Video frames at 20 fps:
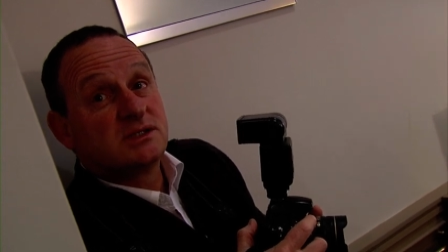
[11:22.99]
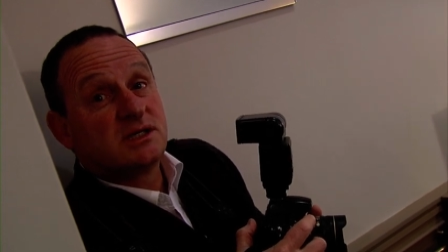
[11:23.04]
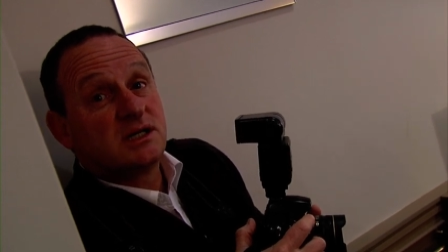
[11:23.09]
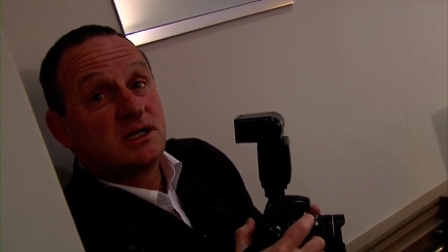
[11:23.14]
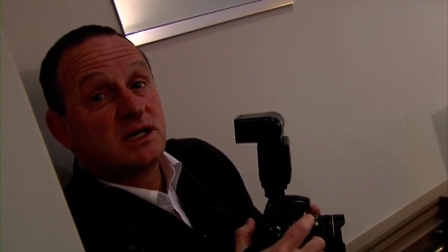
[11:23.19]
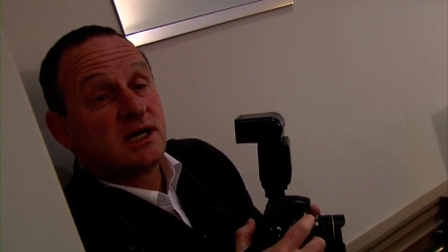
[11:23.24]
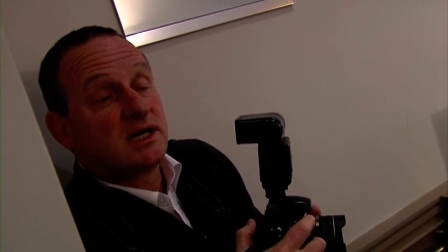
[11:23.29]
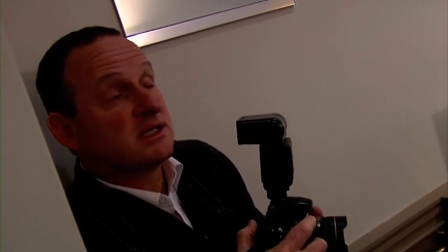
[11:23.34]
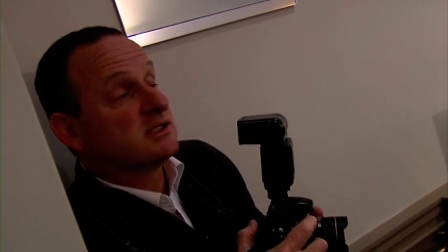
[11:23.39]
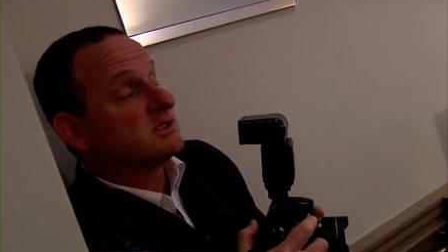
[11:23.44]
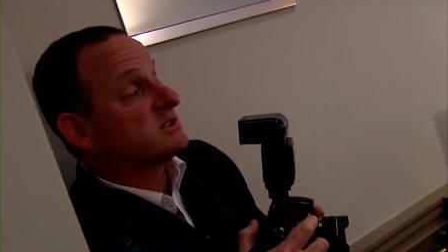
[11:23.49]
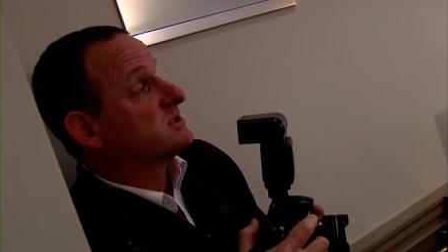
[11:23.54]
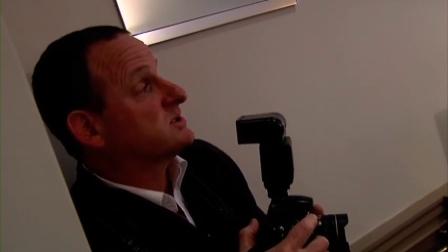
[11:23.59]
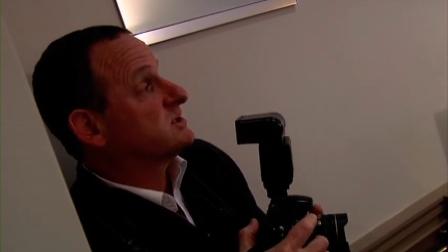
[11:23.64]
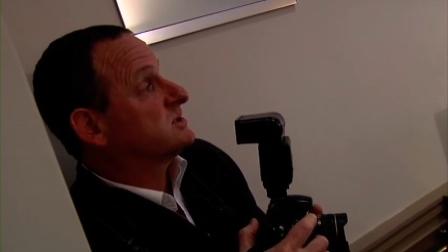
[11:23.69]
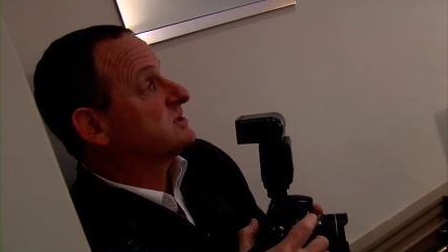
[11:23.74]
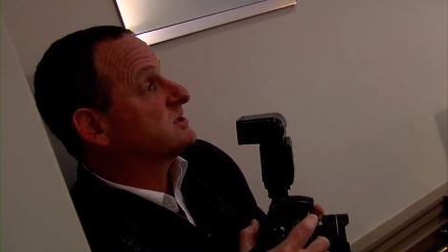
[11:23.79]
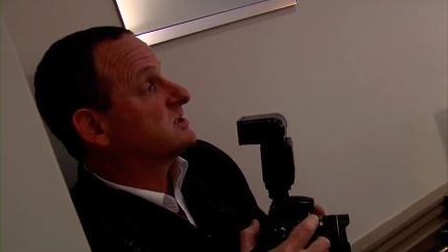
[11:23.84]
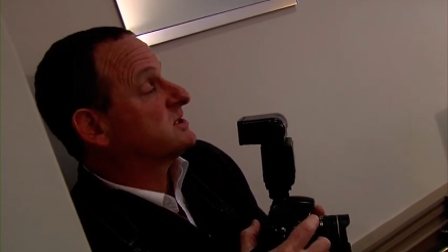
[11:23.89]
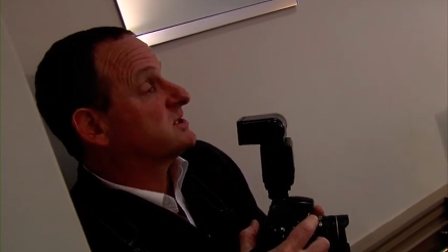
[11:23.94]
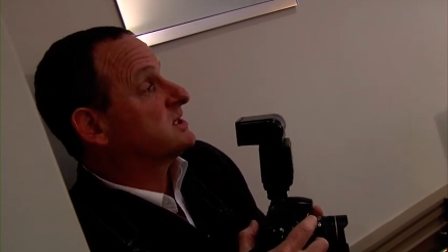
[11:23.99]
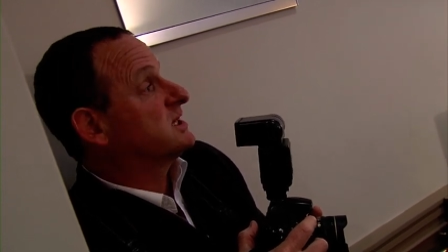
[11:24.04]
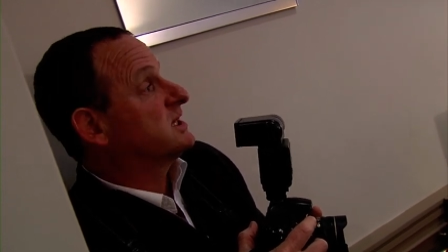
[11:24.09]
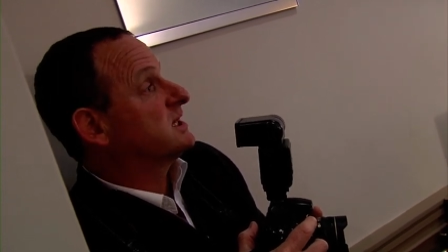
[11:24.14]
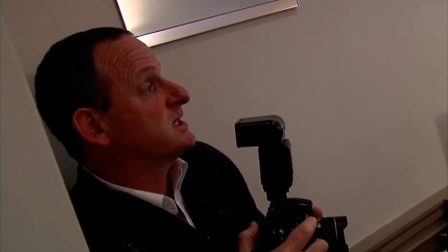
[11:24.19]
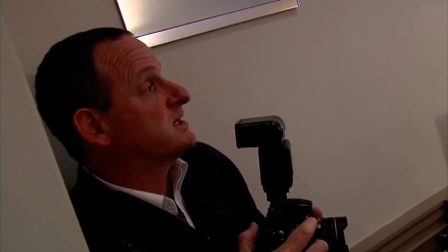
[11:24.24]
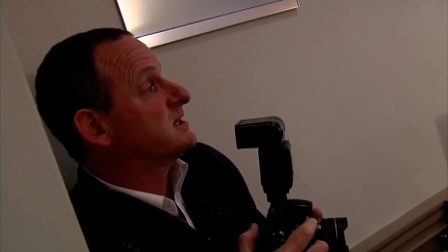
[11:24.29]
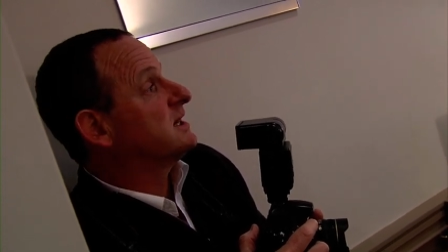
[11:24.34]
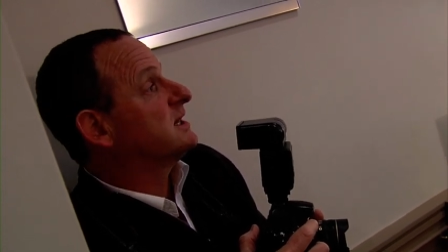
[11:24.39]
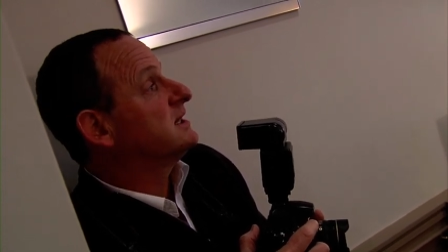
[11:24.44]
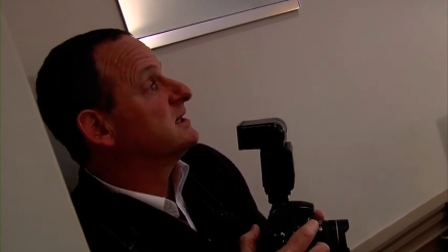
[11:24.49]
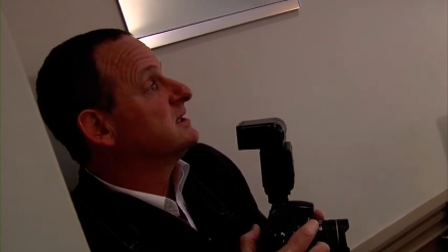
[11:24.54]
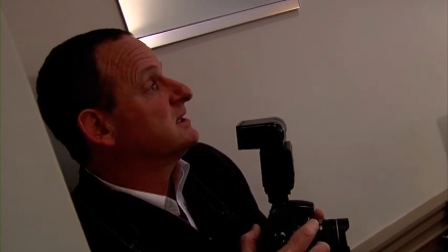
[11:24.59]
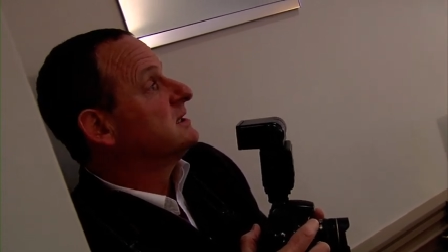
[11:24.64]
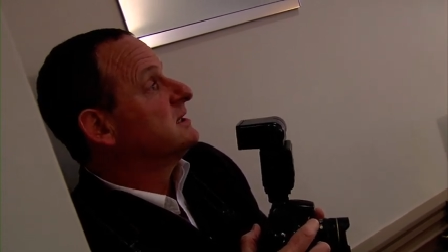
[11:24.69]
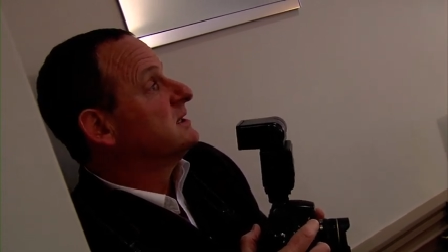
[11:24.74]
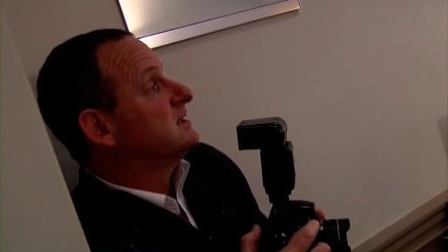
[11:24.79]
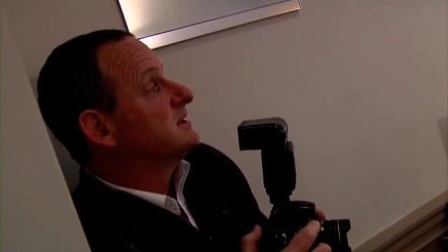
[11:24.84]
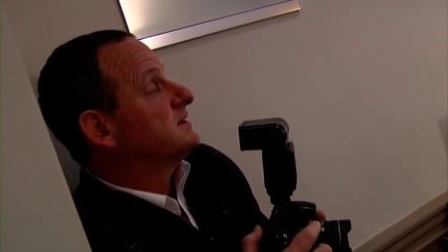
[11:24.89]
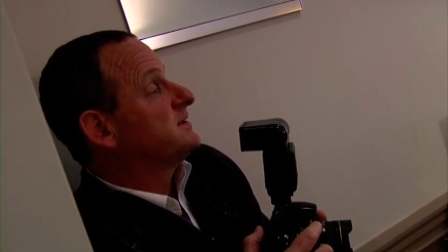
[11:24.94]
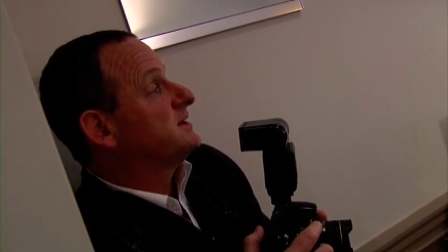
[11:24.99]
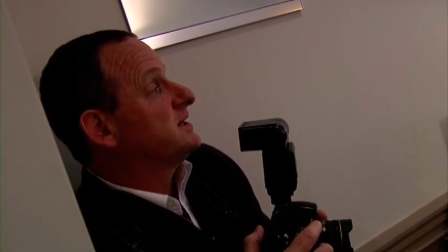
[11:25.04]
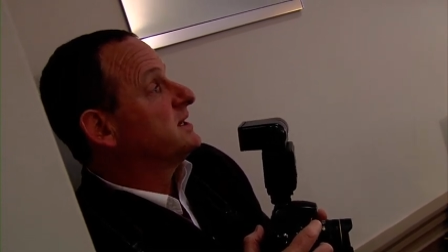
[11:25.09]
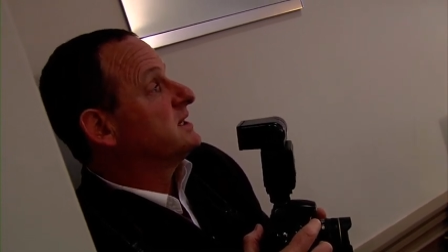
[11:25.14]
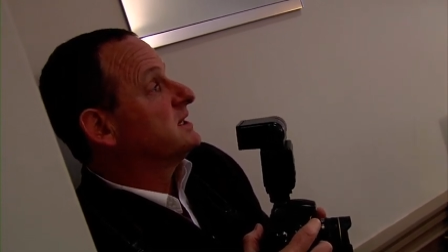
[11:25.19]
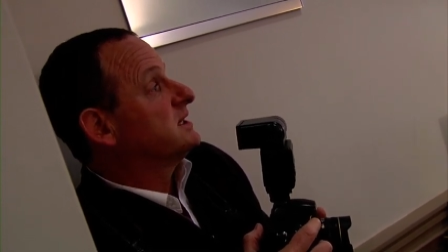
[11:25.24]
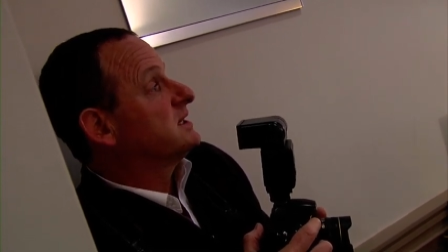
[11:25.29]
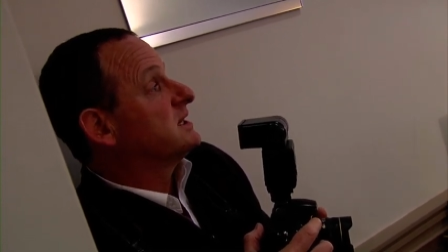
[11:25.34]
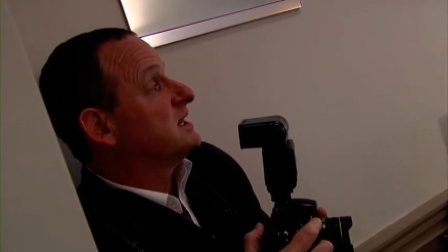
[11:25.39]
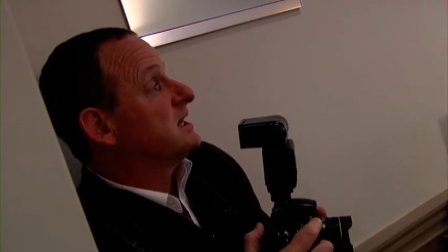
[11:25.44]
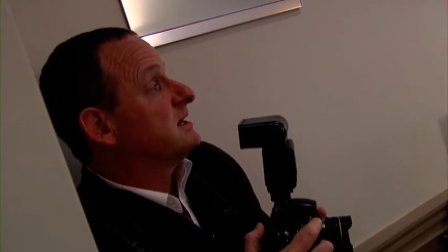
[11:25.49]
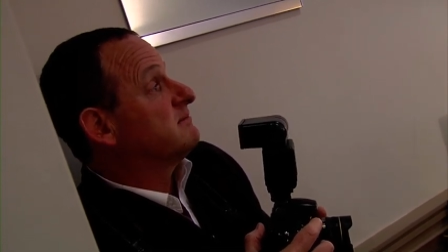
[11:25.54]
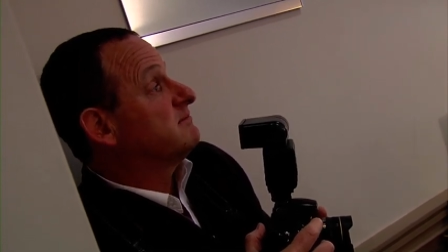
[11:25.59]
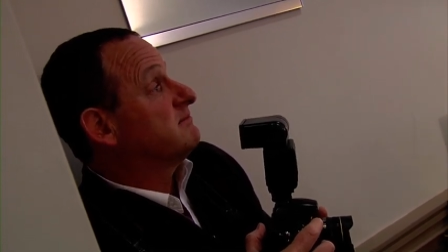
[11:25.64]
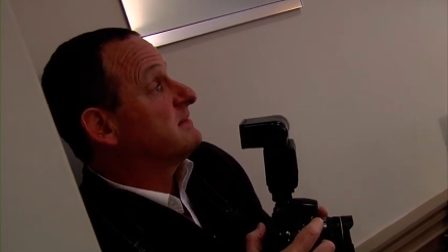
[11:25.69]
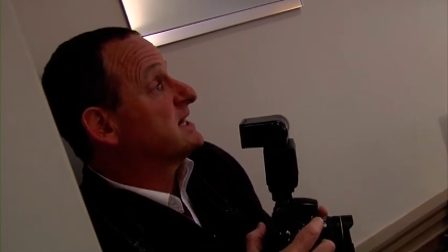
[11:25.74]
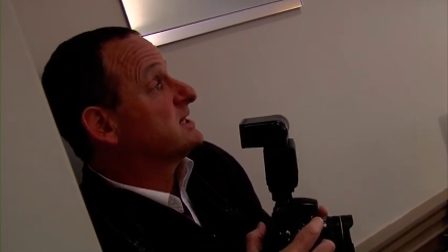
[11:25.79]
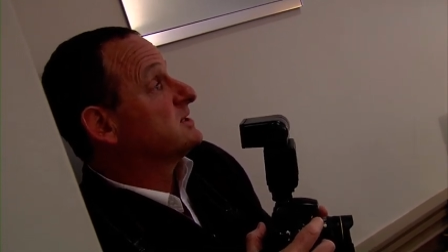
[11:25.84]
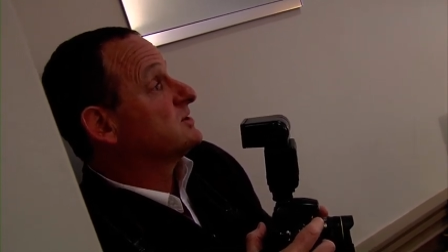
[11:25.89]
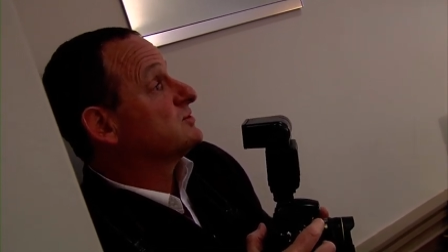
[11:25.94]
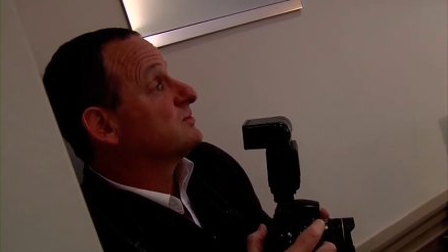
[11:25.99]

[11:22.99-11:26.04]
You know, like it's just getting making